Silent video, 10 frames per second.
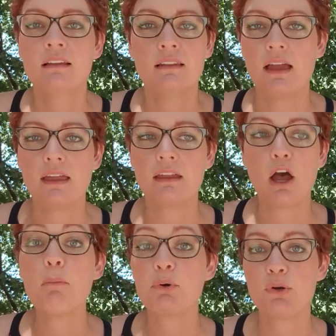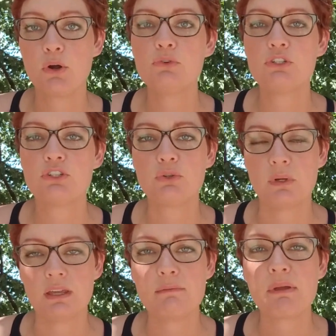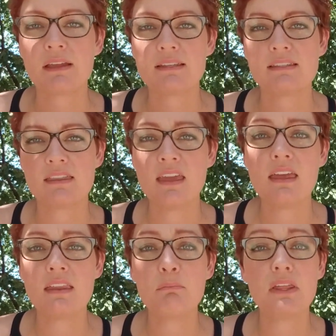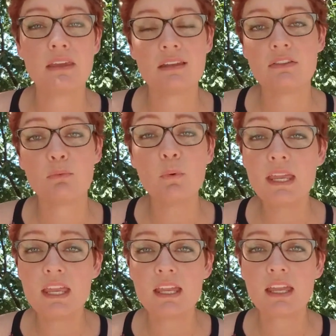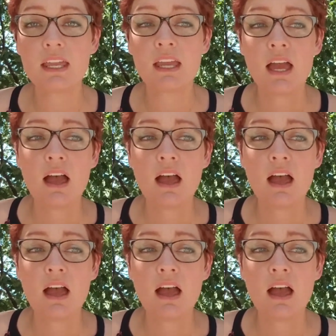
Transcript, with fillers: like approach to it, because then by the end of the week,